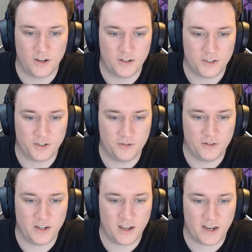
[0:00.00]
did you
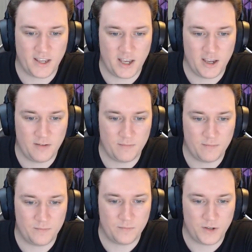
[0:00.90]
think I
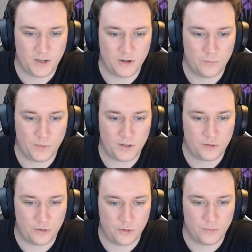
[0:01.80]
came here with
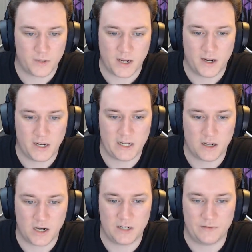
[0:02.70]
you without any
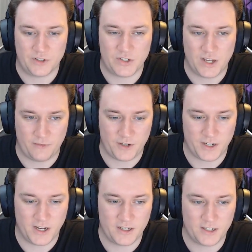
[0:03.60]
kind of safety
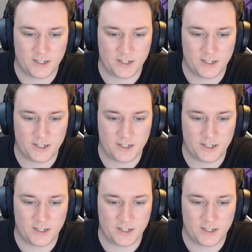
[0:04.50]
net?